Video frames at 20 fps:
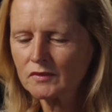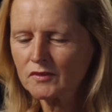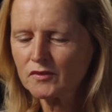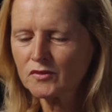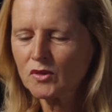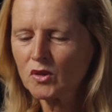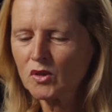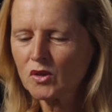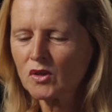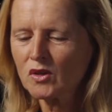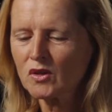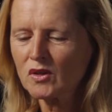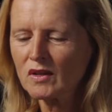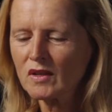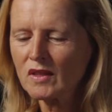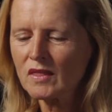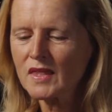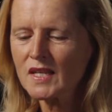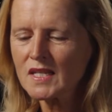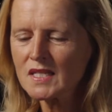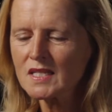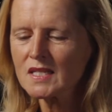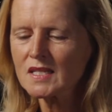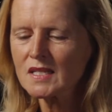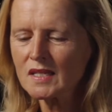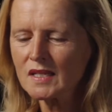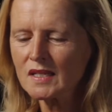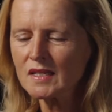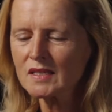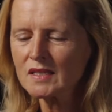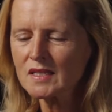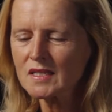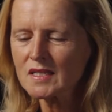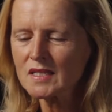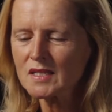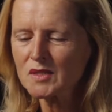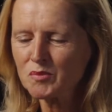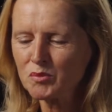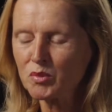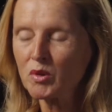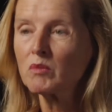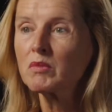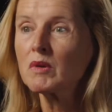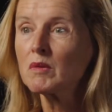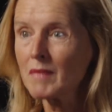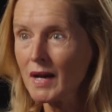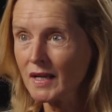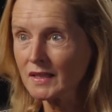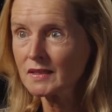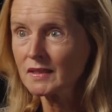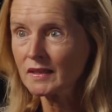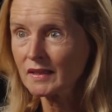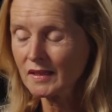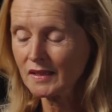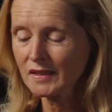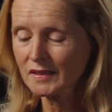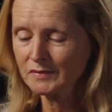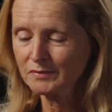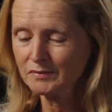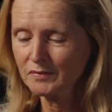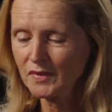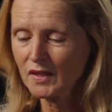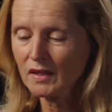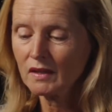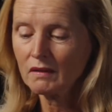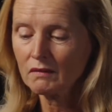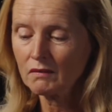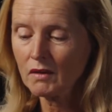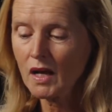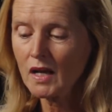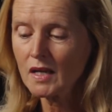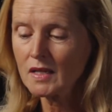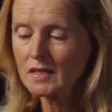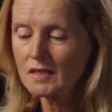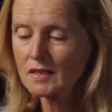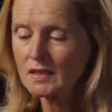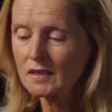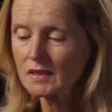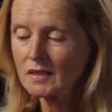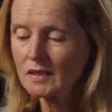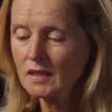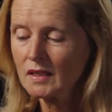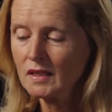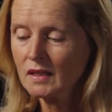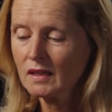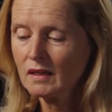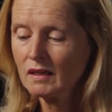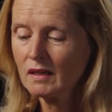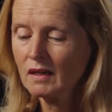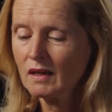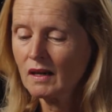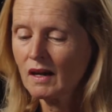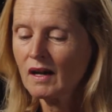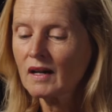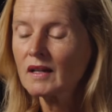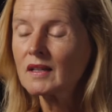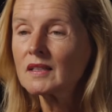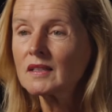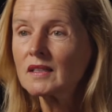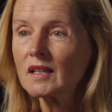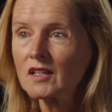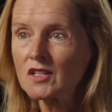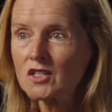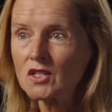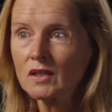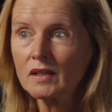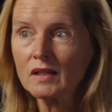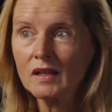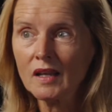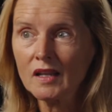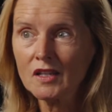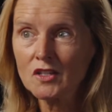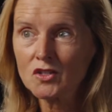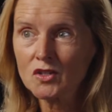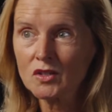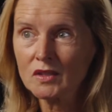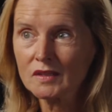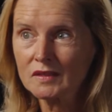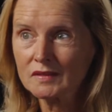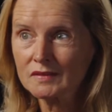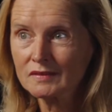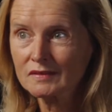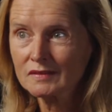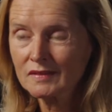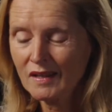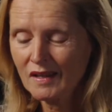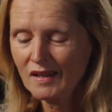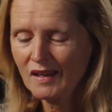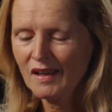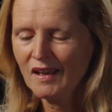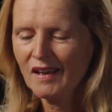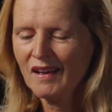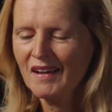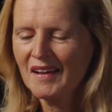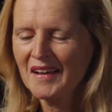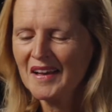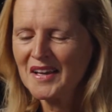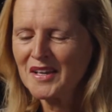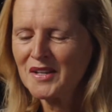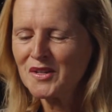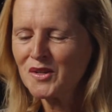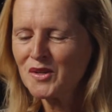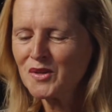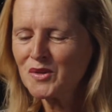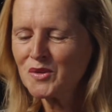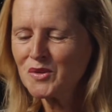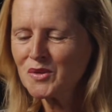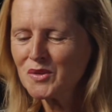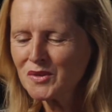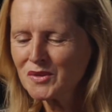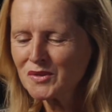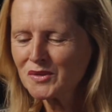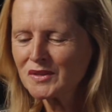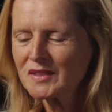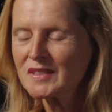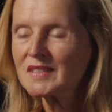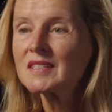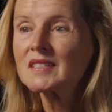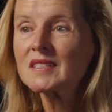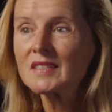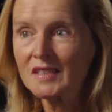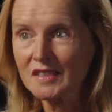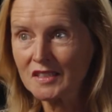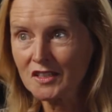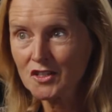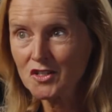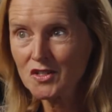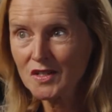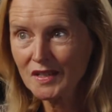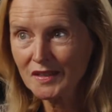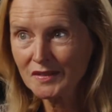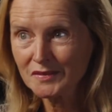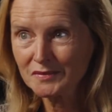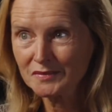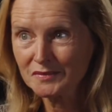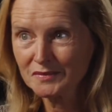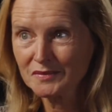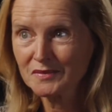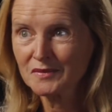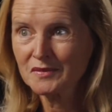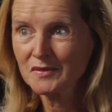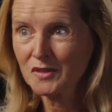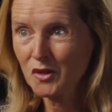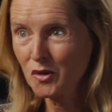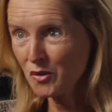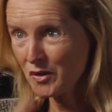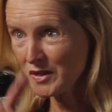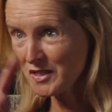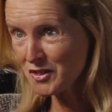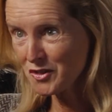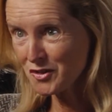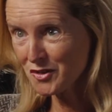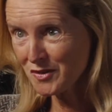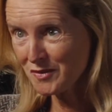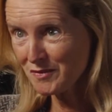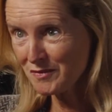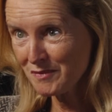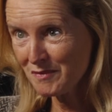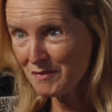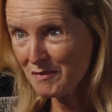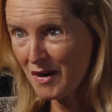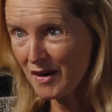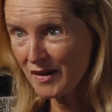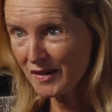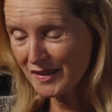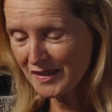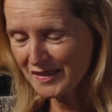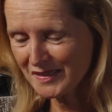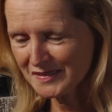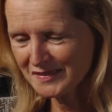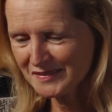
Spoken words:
for this year's problematic that I raised, architecture and nature, a new synergy, question mark,